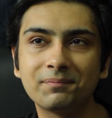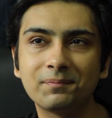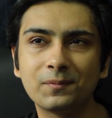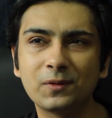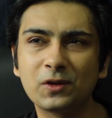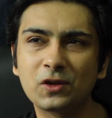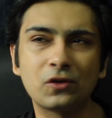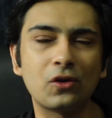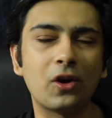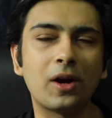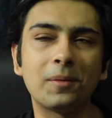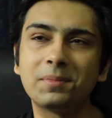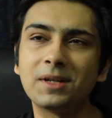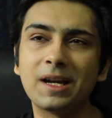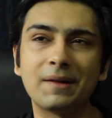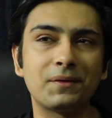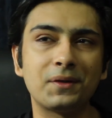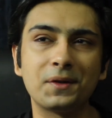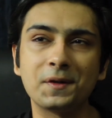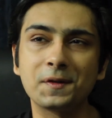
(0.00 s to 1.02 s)
stopped
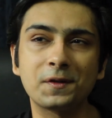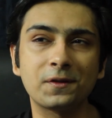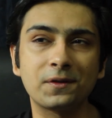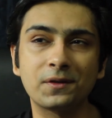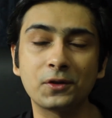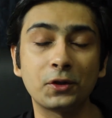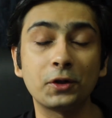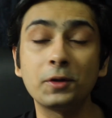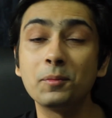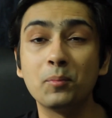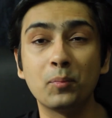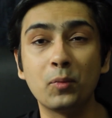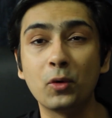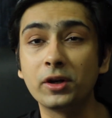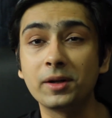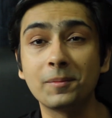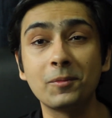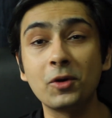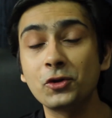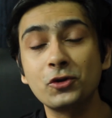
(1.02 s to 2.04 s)
after a certain
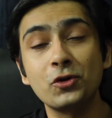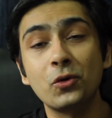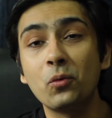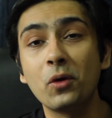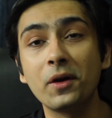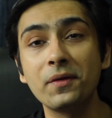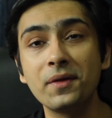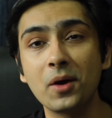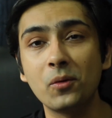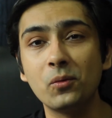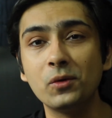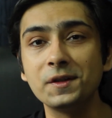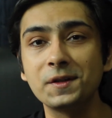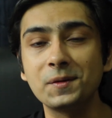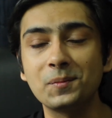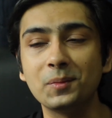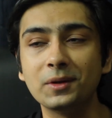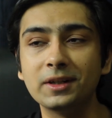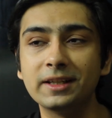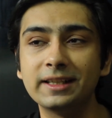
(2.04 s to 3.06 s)
point. I'm not sure when that was,
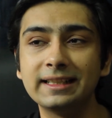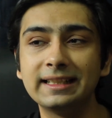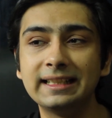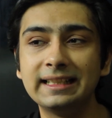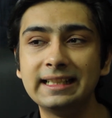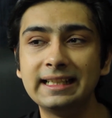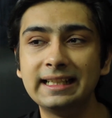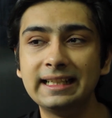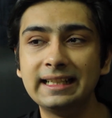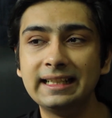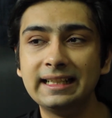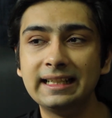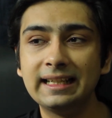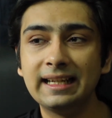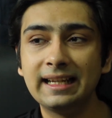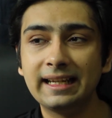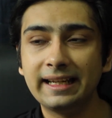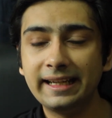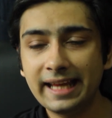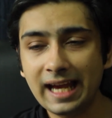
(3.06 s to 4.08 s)
but
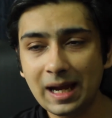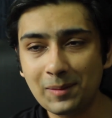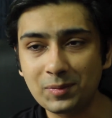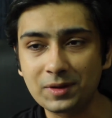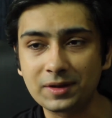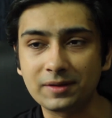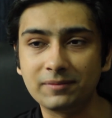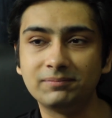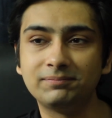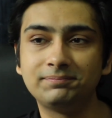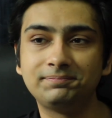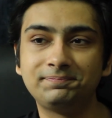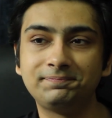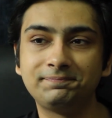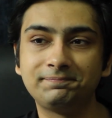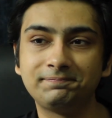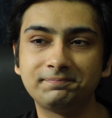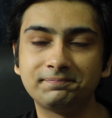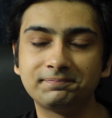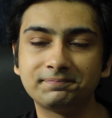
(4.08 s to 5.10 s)
it happened.
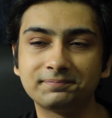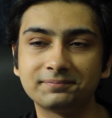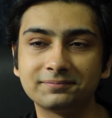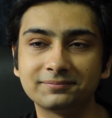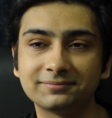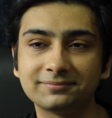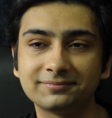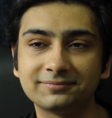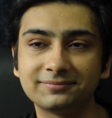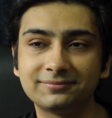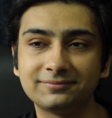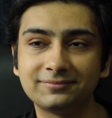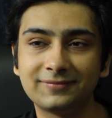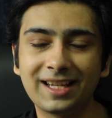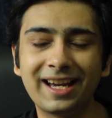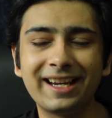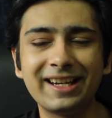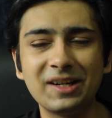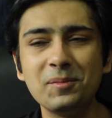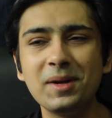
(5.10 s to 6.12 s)

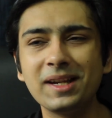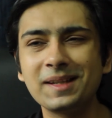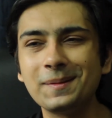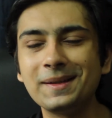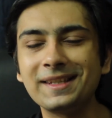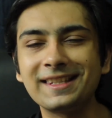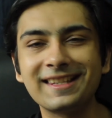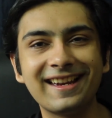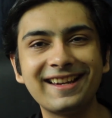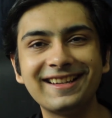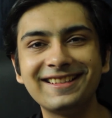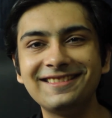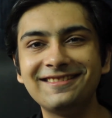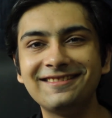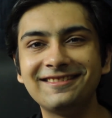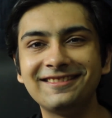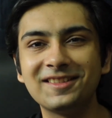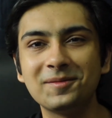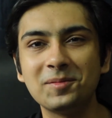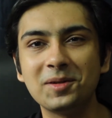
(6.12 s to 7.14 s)
Kind of makes me sad,
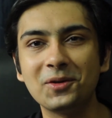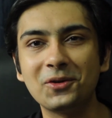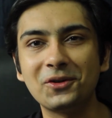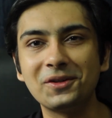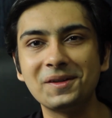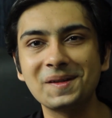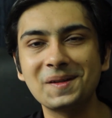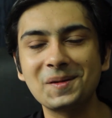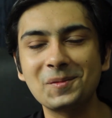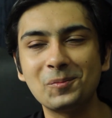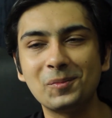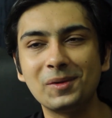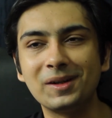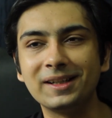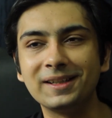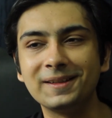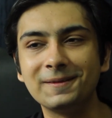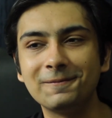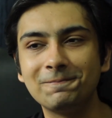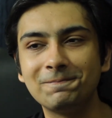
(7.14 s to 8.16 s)
to be honest, but